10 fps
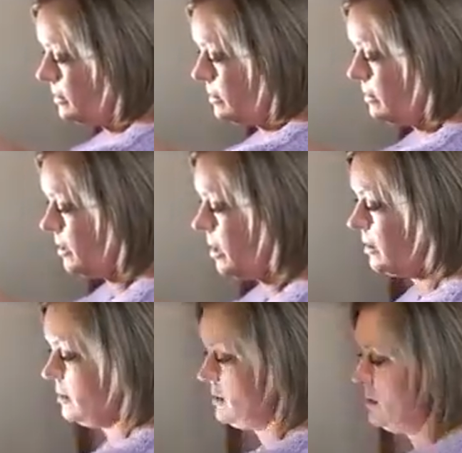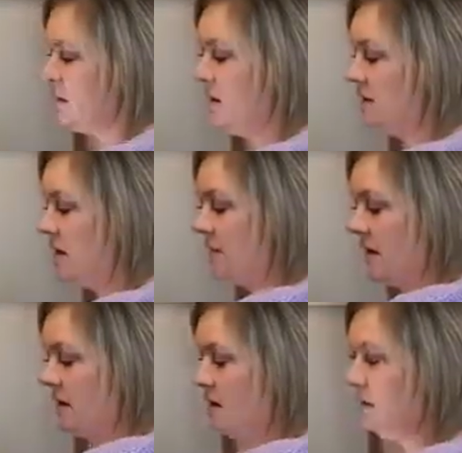Hang on, sorry, stand
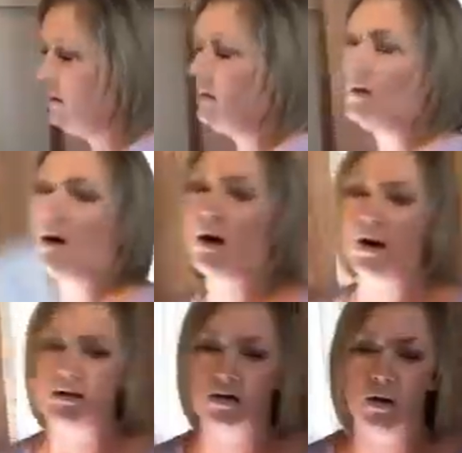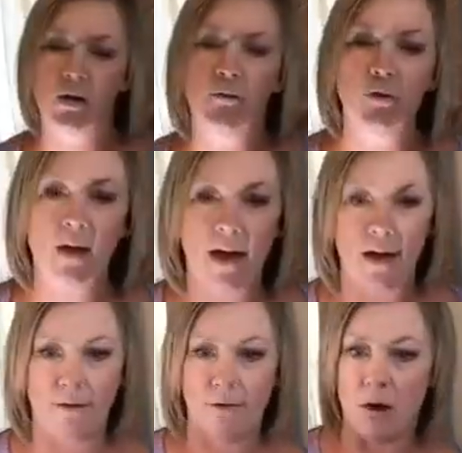by. All right, so if you
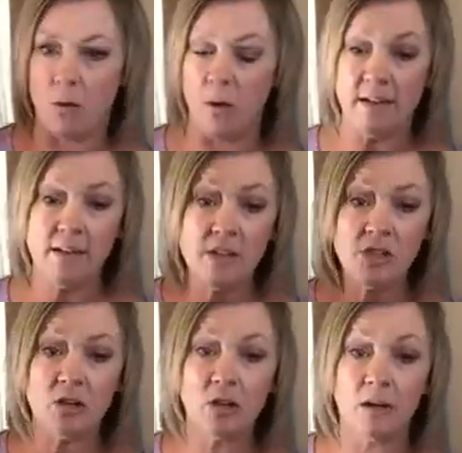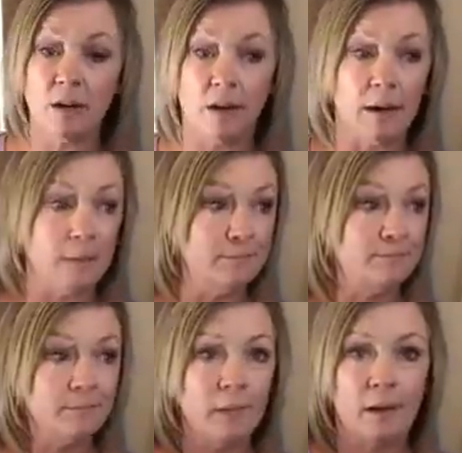have a white t-shirt,
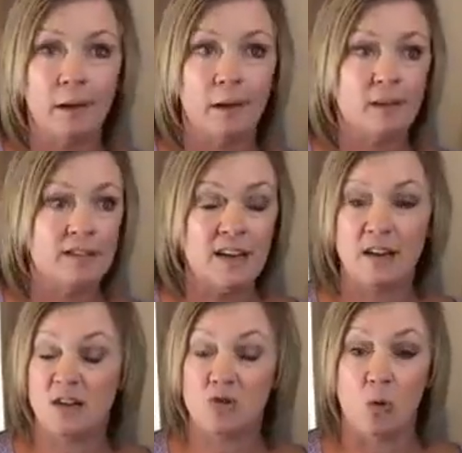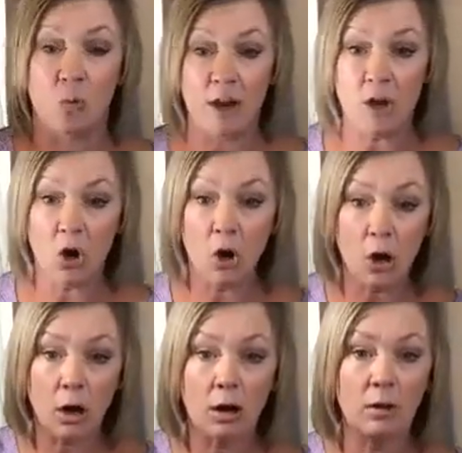stand next to a white
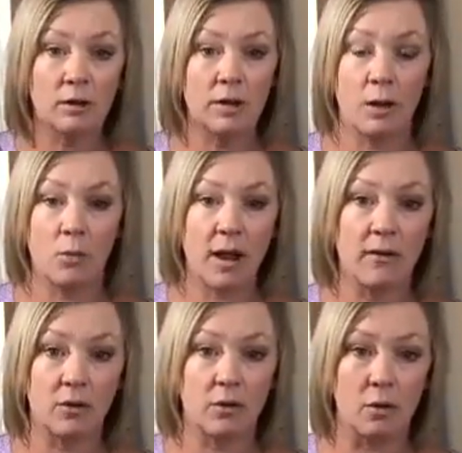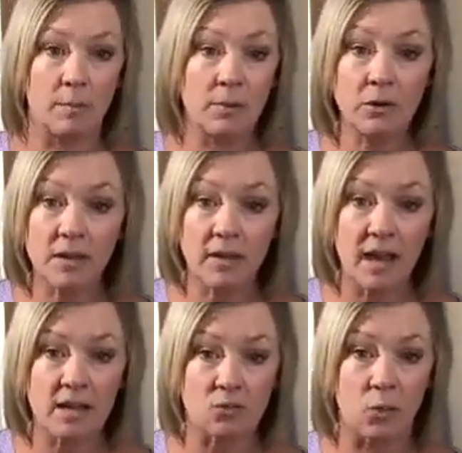car, you know, whatever, or a building that
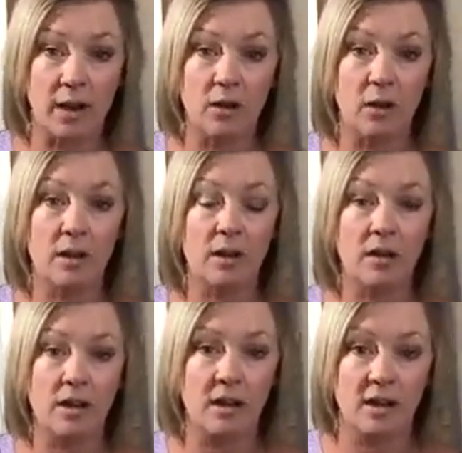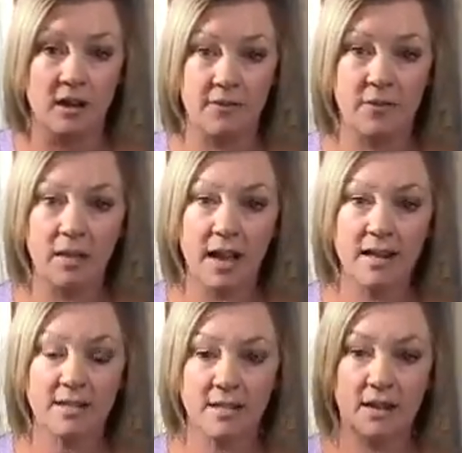has white on it, if the light
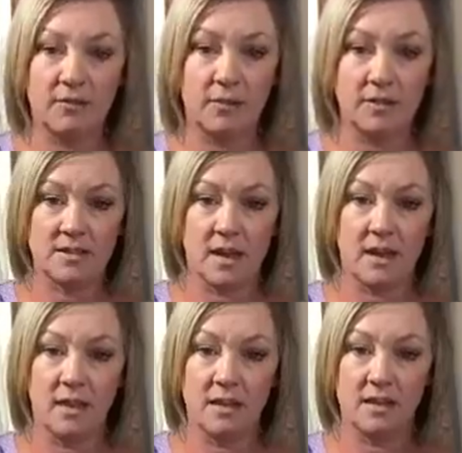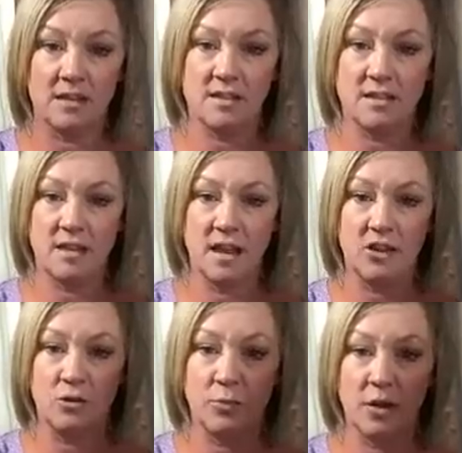is hitting from the side like this and
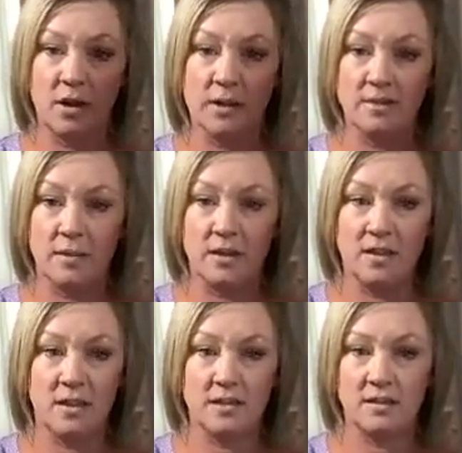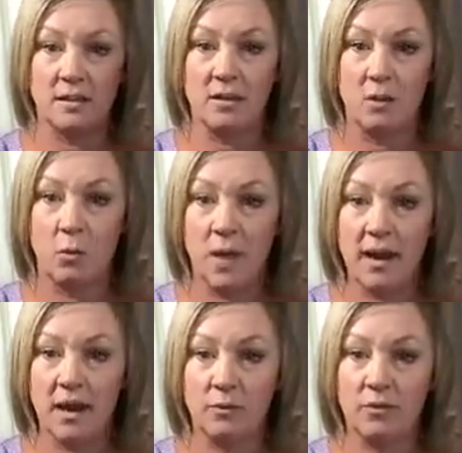you bring up something that's
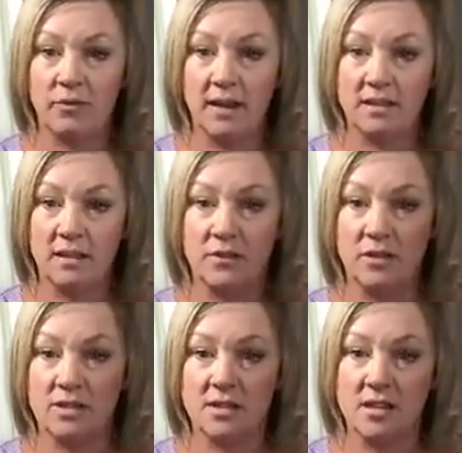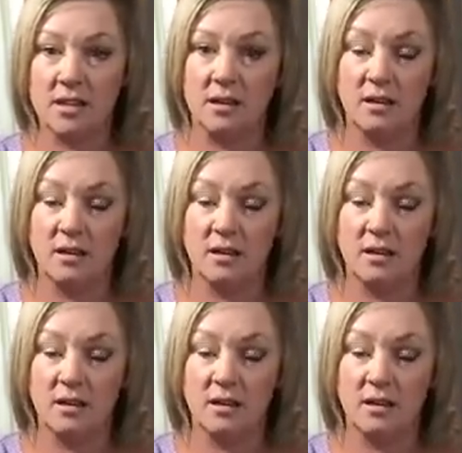white and reflective, you can see